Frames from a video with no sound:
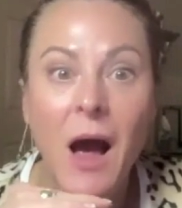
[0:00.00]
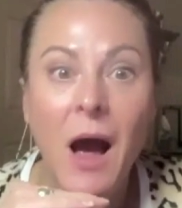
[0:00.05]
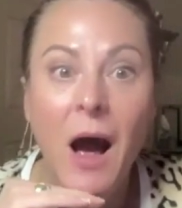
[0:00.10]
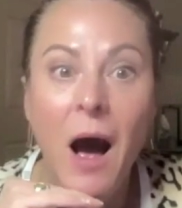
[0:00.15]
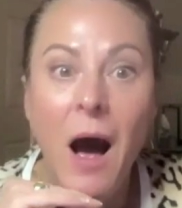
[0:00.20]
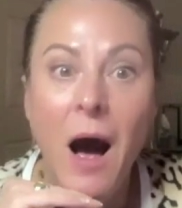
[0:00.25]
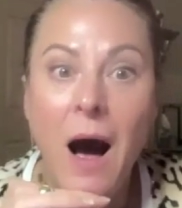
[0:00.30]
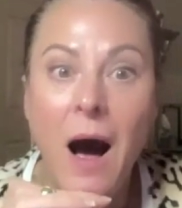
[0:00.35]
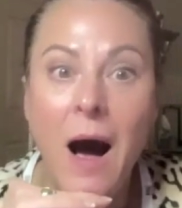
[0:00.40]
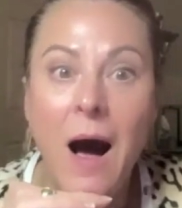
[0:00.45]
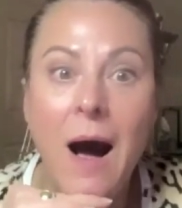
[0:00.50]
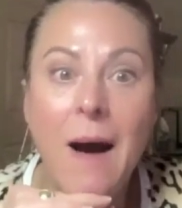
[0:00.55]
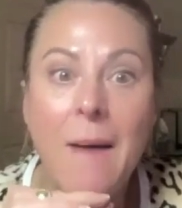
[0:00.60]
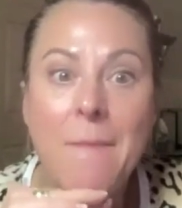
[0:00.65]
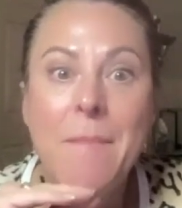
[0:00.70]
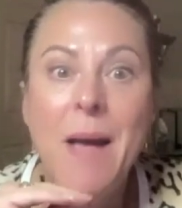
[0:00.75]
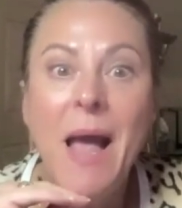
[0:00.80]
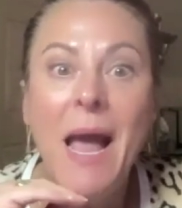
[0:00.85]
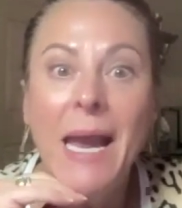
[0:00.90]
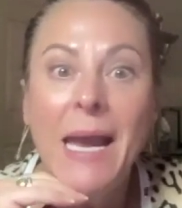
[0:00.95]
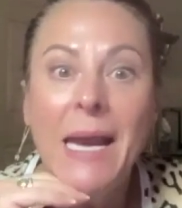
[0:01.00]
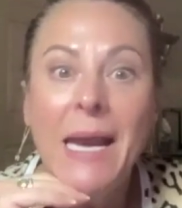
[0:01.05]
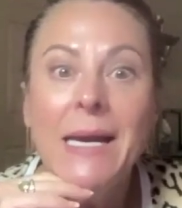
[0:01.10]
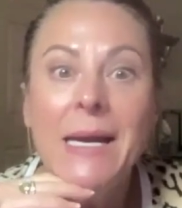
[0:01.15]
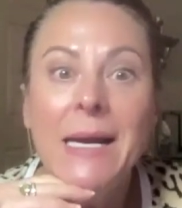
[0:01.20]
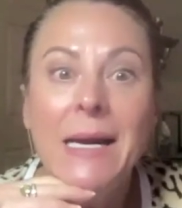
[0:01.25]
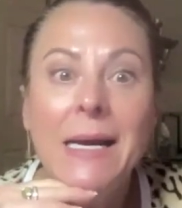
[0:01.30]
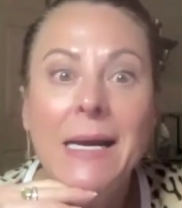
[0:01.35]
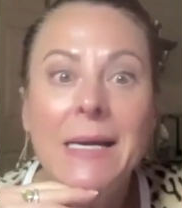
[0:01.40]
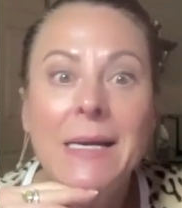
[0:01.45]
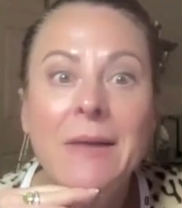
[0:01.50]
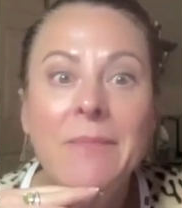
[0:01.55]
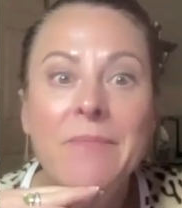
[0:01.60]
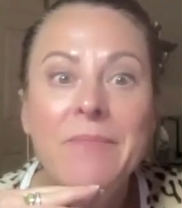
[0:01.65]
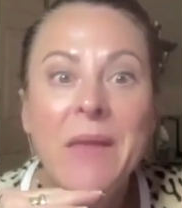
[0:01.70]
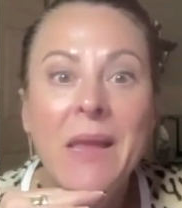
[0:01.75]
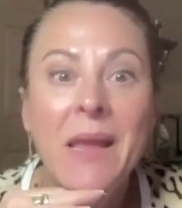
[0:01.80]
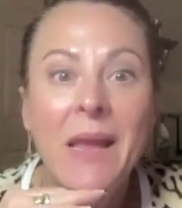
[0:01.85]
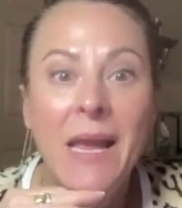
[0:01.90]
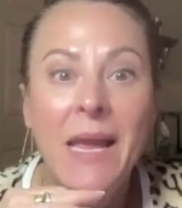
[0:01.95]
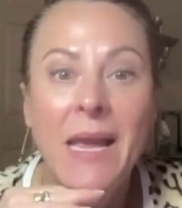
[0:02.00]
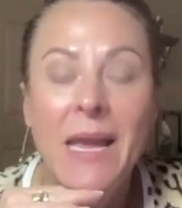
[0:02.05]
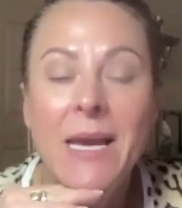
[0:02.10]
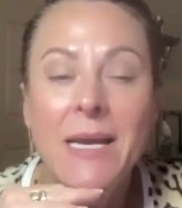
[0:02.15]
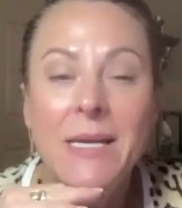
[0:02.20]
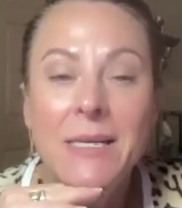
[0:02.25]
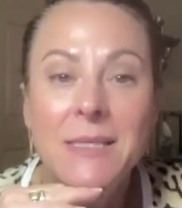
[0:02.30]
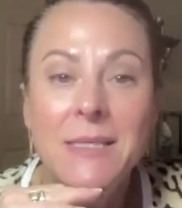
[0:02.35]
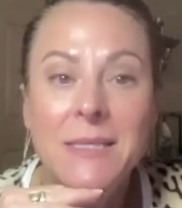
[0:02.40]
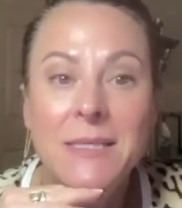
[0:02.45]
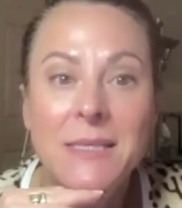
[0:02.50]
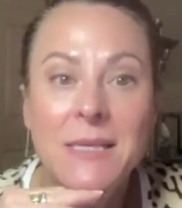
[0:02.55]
and it